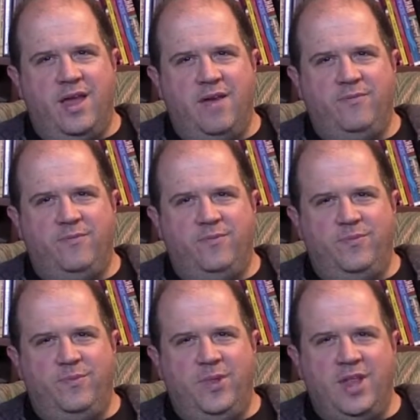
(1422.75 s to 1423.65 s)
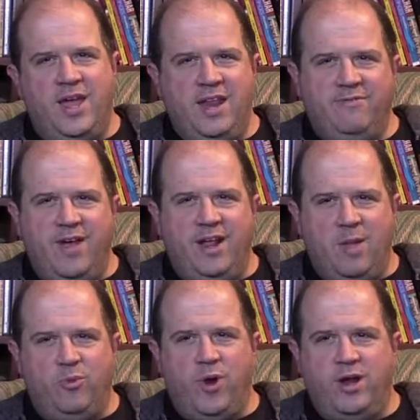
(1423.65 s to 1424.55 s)
I've been lucky to find a
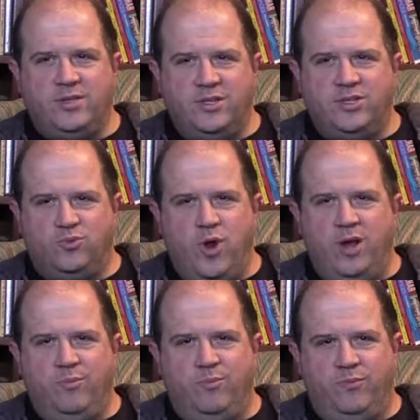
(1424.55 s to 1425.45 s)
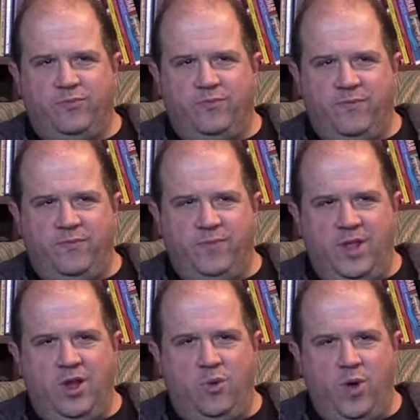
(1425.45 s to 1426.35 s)
couple writers that just write,
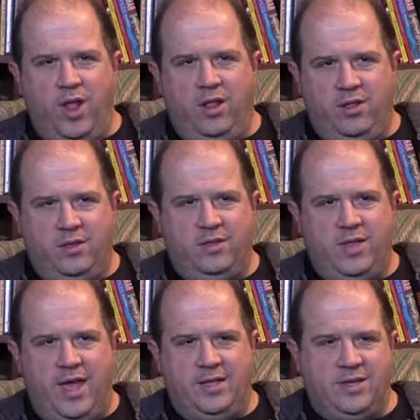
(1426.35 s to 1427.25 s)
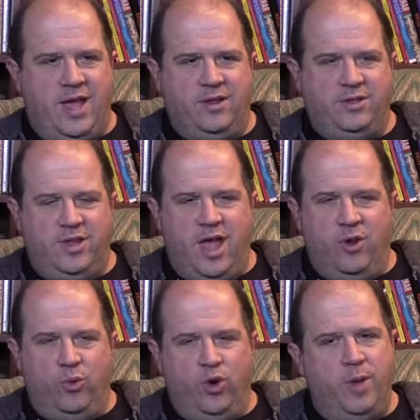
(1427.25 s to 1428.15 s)
well, that I
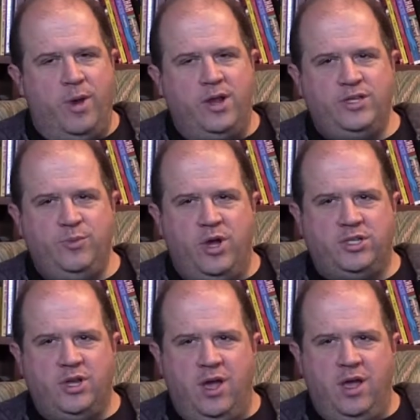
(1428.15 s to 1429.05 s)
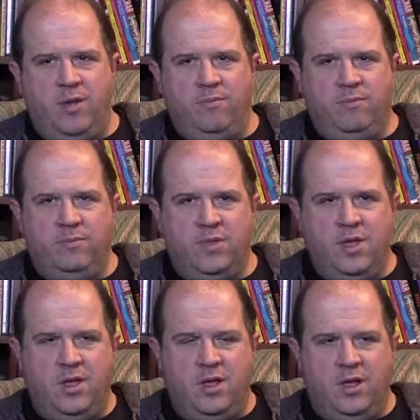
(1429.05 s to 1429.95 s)
don't worry about it too much.
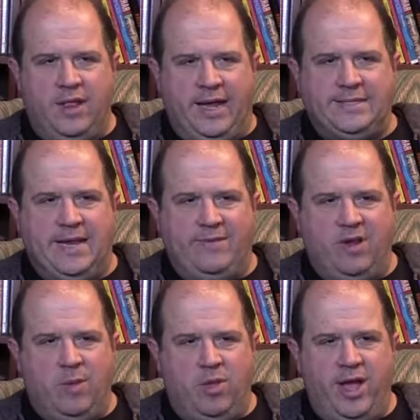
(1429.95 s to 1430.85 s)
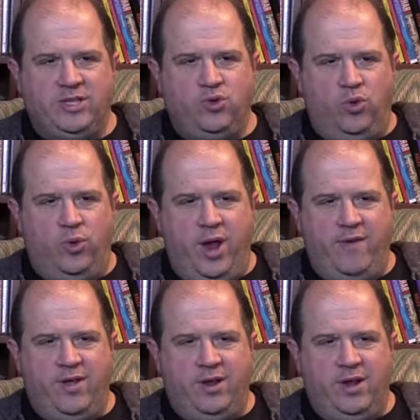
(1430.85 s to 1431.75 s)
Like I said, I have a couple high school
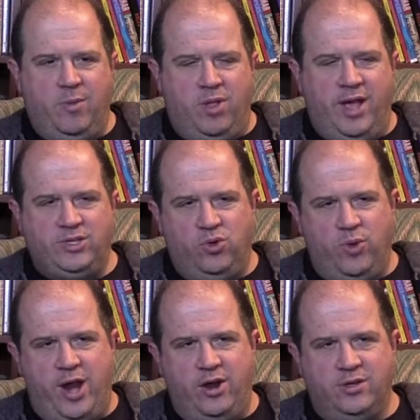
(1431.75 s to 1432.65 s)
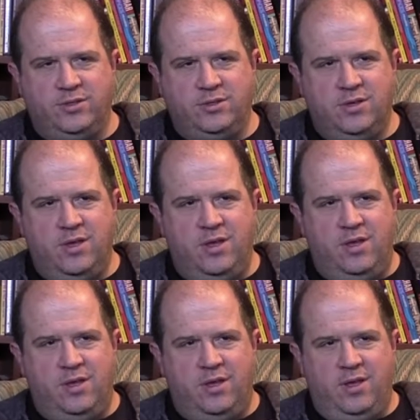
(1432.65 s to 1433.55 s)
writers.
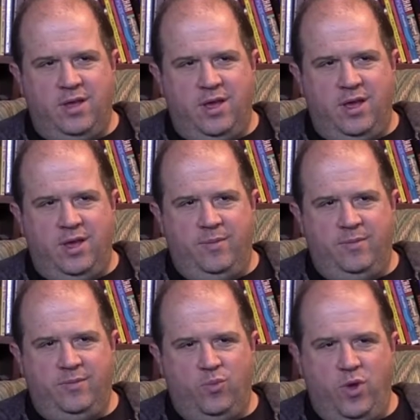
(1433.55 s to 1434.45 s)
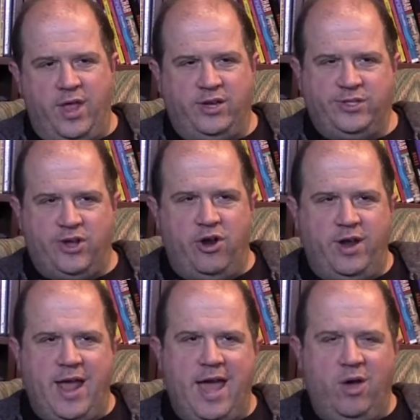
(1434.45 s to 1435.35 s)
One that just started
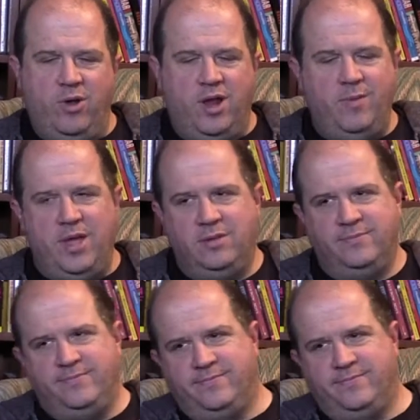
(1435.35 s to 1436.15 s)
now, and I mean,